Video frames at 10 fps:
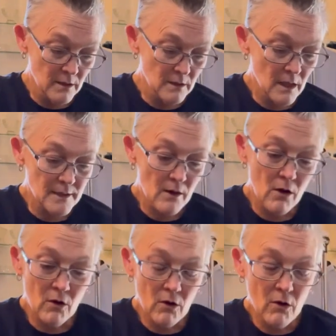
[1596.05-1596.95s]
lot
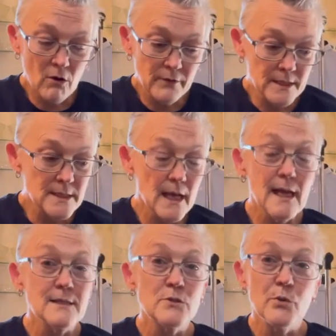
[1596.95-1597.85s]
all these
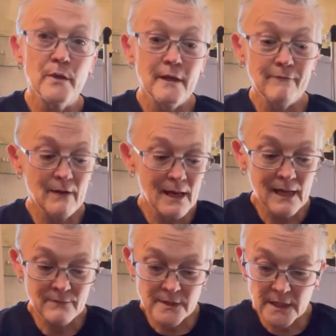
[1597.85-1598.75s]
size
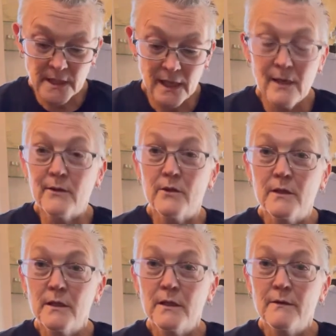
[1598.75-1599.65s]
25s together
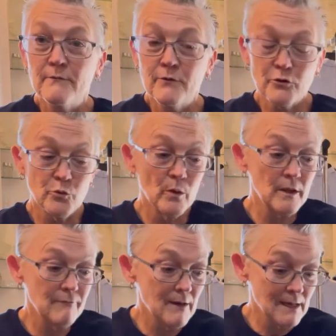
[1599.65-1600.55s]
for
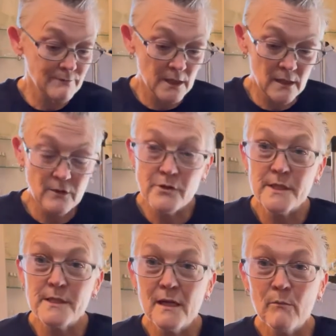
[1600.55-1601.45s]
$25 and
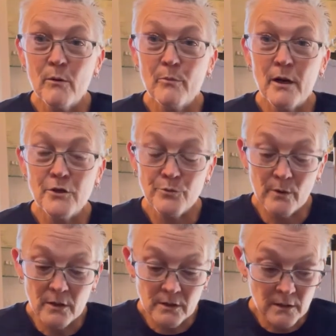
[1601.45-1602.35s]
sell them on
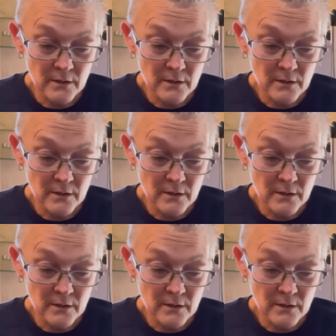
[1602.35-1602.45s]
Poshmark,